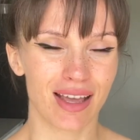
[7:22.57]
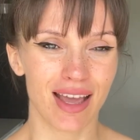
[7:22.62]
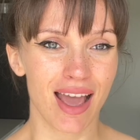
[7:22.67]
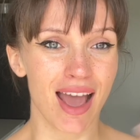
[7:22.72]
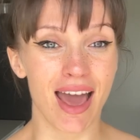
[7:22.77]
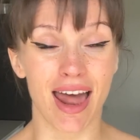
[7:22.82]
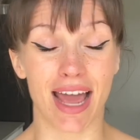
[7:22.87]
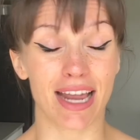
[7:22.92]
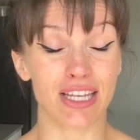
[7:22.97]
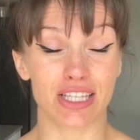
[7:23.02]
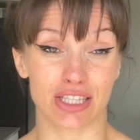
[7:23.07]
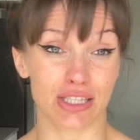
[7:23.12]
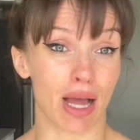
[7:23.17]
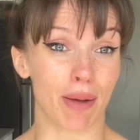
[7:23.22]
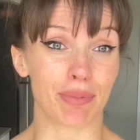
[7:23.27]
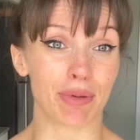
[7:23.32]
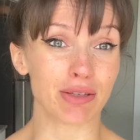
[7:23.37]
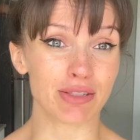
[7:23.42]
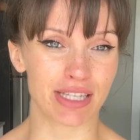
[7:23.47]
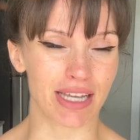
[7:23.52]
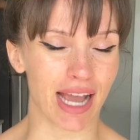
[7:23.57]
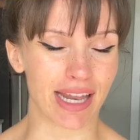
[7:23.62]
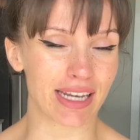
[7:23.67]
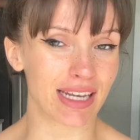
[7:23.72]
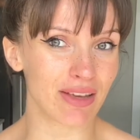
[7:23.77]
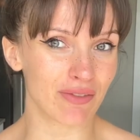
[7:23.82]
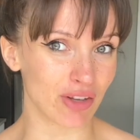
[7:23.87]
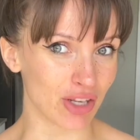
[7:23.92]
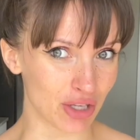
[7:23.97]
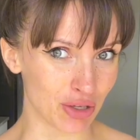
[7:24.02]
I just stopped using it. I didn't
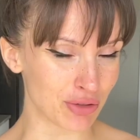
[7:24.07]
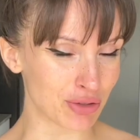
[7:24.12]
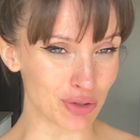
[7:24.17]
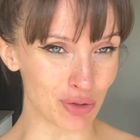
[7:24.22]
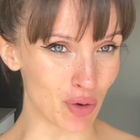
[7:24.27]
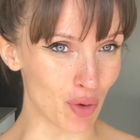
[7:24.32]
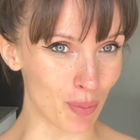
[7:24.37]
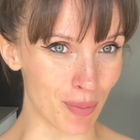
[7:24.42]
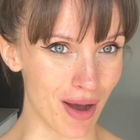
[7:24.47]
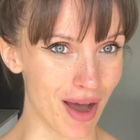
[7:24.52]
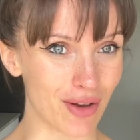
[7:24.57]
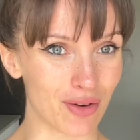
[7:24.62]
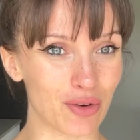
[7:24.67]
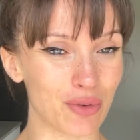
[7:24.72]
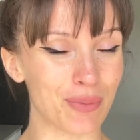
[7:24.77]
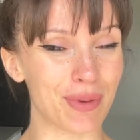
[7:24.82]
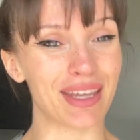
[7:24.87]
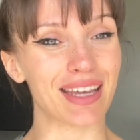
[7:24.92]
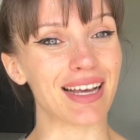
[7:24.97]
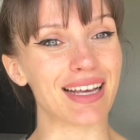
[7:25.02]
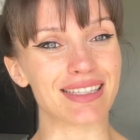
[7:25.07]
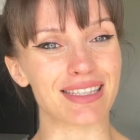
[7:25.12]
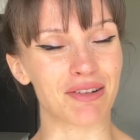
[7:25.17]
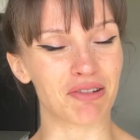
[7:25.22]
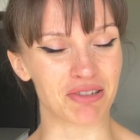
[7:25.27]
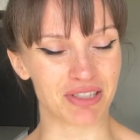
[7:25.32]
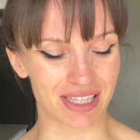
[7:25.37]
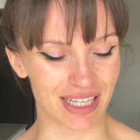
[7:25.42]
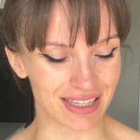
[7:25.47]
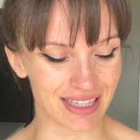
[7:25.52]
even use the whole bottle because I
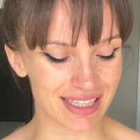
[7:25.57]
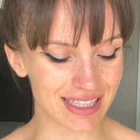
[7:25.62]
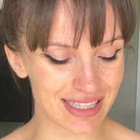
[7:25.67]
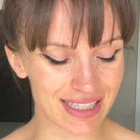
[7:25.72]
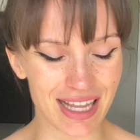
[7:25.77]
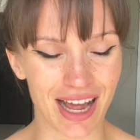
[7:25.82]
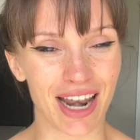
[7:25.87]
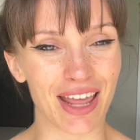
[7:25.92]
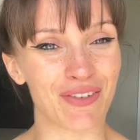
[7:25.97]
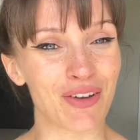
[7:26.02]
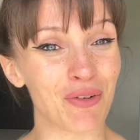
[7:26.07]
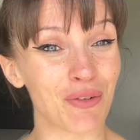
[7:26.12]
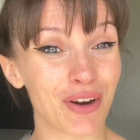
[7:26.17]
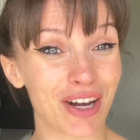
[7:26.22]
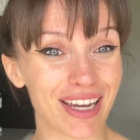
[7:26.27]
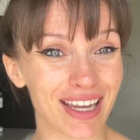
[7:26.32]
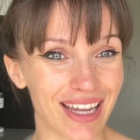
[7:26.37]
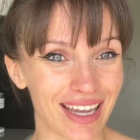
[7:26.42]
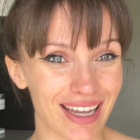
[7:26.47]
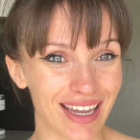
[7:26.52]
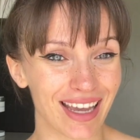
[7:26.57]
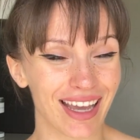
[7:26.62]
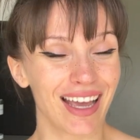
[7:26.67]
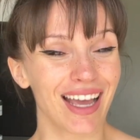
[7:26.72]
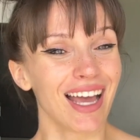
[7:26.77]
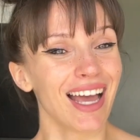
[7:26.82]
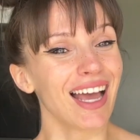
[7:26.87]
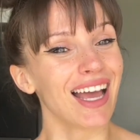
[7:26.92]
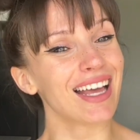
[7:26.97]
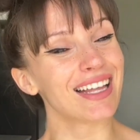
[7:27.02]
was like, this is not even working.
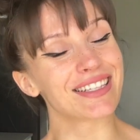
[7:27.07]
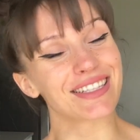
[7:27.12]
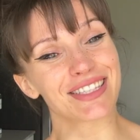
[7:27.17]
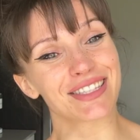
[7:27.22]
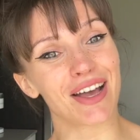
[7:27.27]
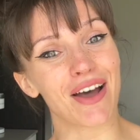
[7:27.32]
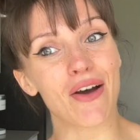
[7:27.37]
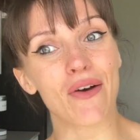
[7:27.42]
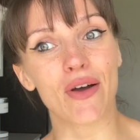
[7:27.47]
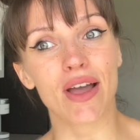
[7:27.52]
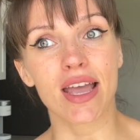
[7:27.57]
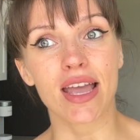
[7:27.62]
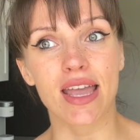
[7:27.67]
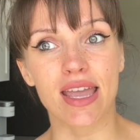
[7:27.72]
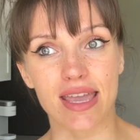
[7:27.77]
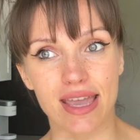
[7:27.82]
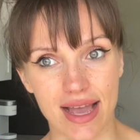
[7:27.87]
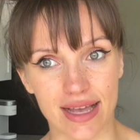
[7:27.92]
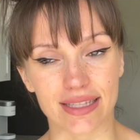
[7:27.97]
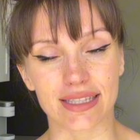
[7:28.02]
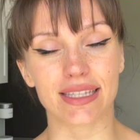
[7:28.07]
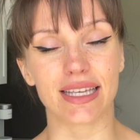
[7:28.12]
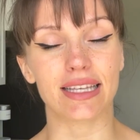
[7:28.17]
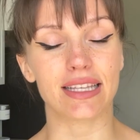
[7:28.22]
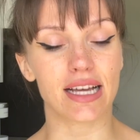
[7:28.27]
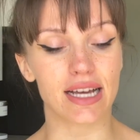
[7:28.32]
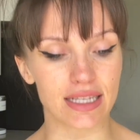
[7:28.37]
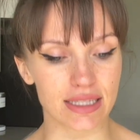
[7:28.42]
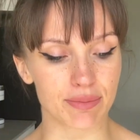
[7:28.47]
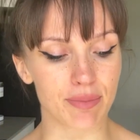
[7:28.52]
And so, yes, it
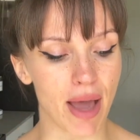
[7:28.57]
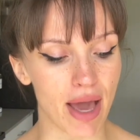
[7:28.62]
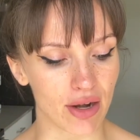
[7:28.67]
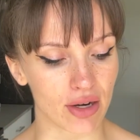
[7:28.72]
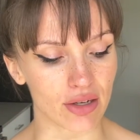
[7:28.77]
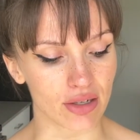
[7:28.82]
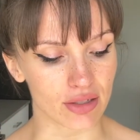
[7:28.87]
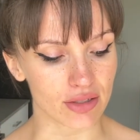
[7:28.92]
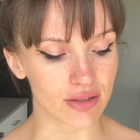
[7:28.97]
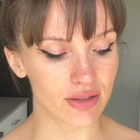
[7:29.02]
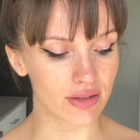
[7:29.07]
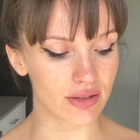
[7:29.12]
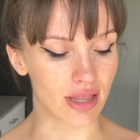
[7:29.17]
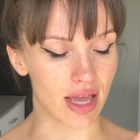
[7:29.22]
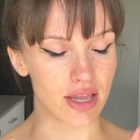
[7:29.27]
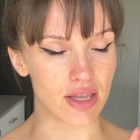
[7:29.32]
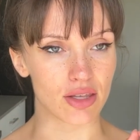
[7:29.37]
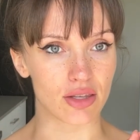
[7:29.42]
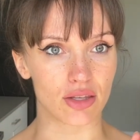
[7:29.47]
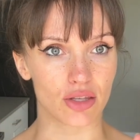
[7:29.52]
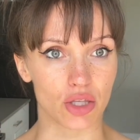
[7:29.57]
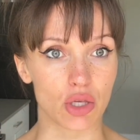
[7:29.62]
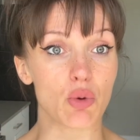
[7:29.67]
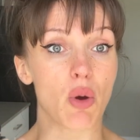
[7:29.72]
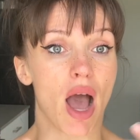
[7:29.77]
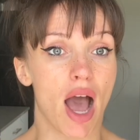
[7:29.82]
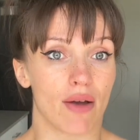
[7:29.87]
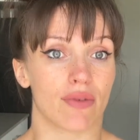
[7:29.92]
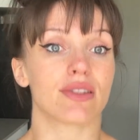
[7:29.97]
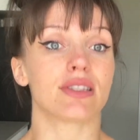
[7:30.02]
does matter that you
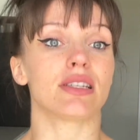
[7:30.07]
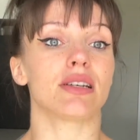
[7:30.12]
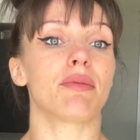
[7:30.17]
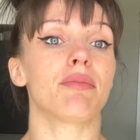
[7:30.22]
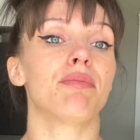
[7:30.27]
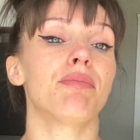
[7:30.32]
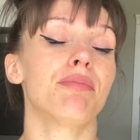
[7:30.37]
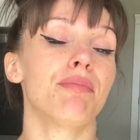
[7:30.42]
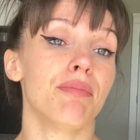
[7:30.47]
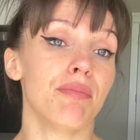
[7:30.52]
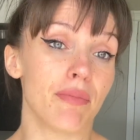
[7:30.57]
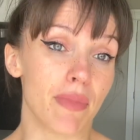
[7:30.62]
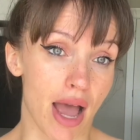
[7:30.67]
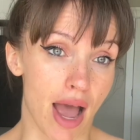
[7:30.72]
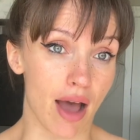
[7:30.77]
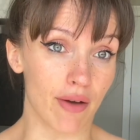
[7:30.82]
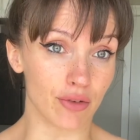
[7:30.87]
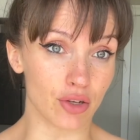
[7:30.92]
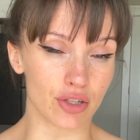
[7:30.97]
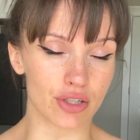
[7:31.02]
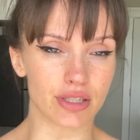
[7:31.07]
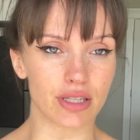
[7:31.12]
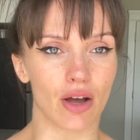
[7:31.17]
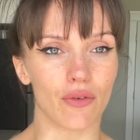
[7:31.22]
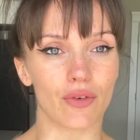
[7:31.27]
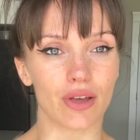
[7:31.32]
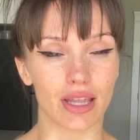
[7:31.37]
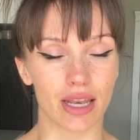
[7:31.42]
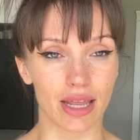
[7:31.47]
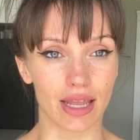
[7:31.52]
have to have
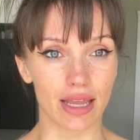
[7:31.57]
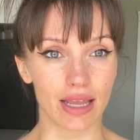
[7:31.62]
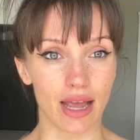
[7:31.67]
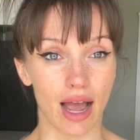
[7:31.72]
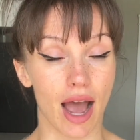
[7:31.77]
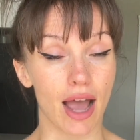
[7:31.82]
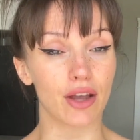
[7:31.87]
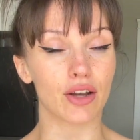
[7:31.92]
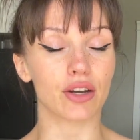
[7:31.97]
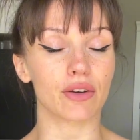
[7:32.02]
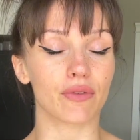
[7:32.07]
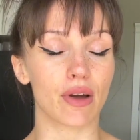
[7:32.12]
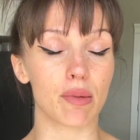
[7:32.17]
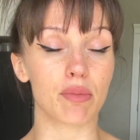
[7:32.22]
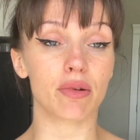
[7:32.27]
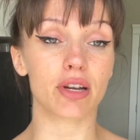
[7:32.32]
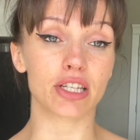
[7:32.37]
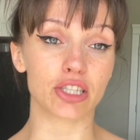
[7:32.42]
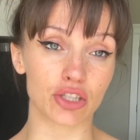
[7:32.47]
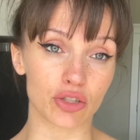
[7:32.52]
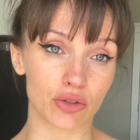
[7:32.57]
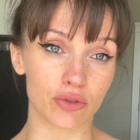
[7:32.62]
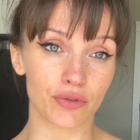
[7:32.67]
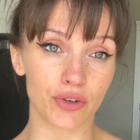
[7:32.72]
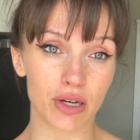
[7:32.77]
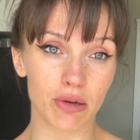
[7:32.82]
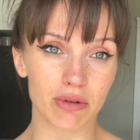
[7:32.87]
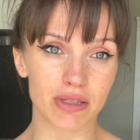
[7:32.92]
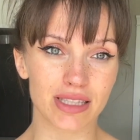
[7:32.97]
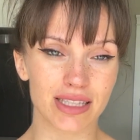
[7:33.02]
yourself in a higher vibrational
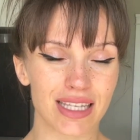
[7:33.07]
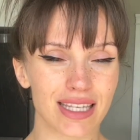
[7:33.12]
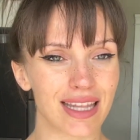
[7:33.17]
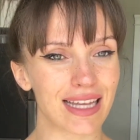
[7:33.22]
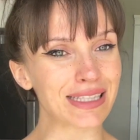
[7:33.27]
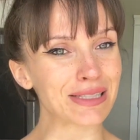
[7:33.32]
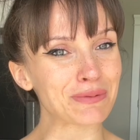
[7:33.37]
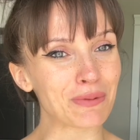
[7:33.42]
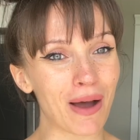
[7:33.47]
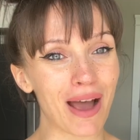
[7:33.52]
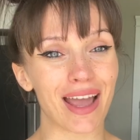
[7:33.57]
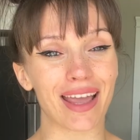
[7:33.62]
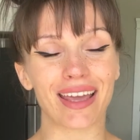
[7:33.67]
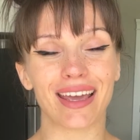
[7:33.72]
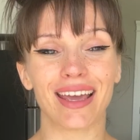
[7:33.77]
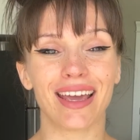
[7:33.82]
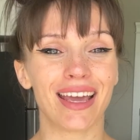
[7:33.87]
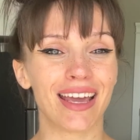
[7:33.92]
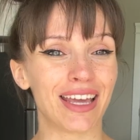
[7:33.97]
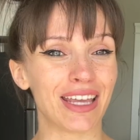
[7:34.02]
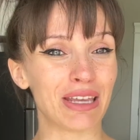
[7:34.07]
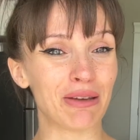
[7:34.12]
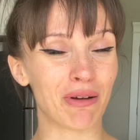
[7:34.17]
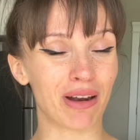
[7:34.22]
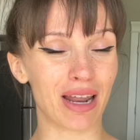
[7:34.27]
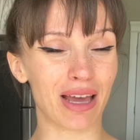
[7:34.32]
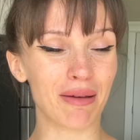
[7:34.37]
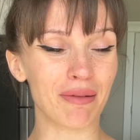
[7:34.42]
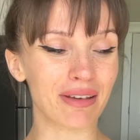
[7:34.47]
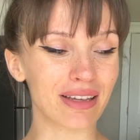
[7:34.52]
frequency. That's why you want
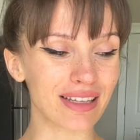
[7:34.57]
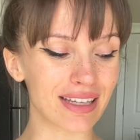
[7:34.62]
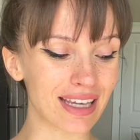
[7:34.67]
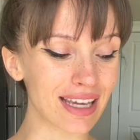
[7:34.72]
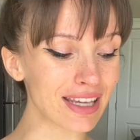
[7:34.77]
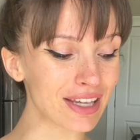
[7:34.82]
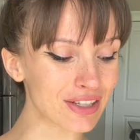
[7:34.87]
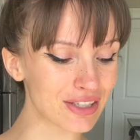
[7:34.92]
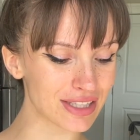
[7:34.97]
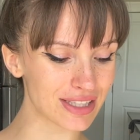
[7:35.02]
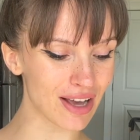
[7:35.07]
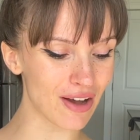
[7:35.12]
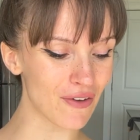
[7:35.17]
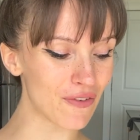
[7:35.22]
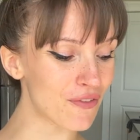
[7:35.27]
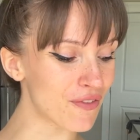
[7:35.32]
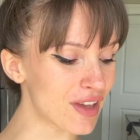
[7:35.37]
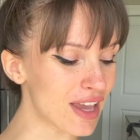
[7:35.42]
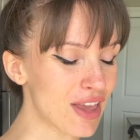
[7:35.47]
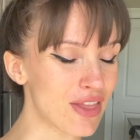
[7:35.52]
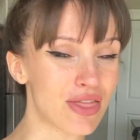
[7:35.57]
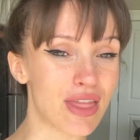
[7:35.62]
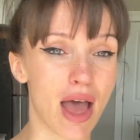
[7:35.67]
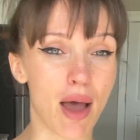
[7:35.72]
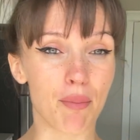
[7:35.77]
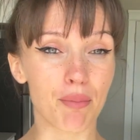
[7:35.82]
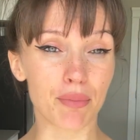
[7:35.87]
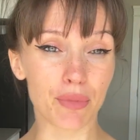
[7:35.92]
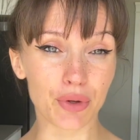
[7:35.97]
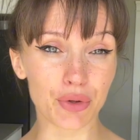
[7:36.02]
to get yourself in
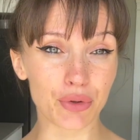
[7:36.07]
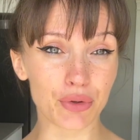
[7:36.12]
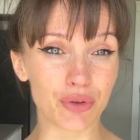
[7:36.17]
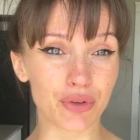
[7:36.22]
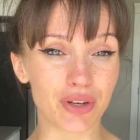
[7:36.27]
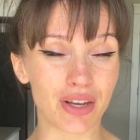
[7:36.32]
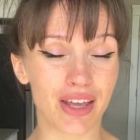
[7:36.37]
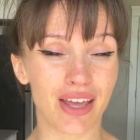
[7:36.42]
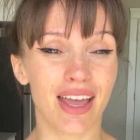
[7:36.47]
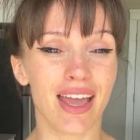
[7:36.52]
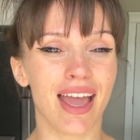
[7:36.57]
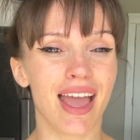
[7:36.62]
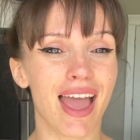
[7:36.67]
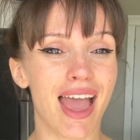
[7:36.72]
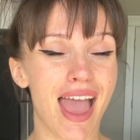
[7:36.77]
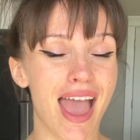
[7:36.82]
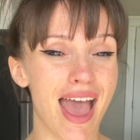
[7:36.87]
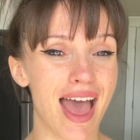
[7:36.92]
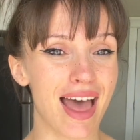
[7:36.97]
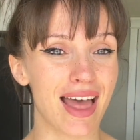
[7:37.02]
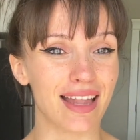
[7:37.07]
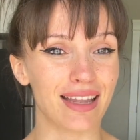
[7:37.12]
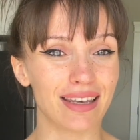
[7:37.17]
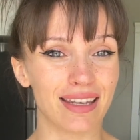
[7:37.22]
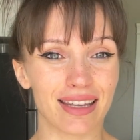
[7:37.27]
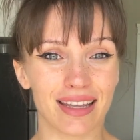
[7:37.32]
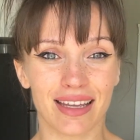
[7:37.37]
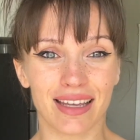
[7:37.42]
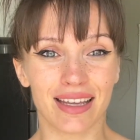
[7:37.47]
that mood and